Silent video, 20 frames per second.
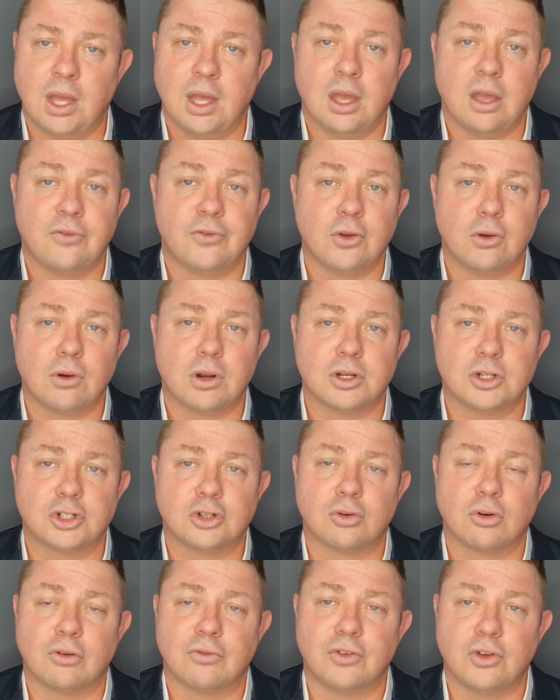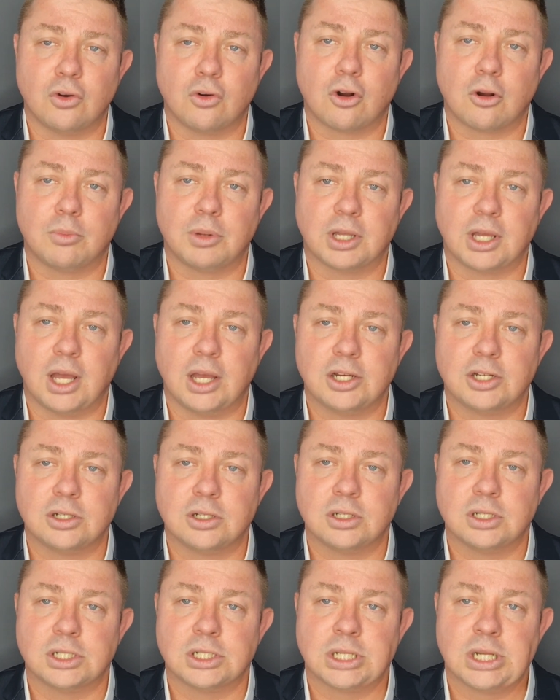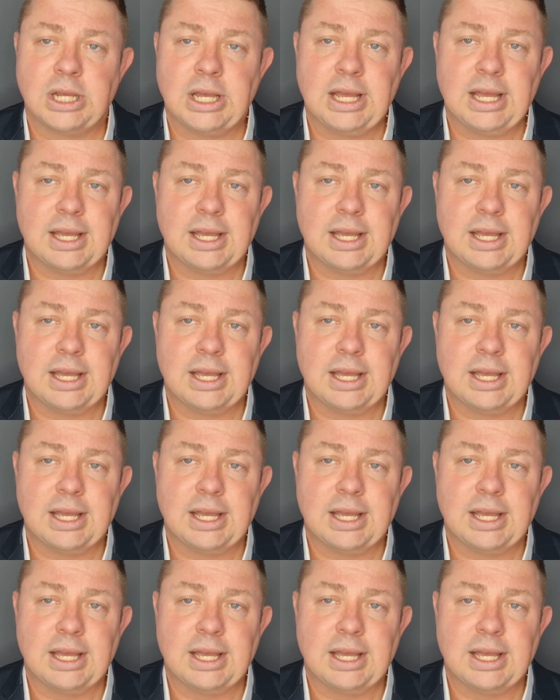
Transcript: If you're unsure of your obligations,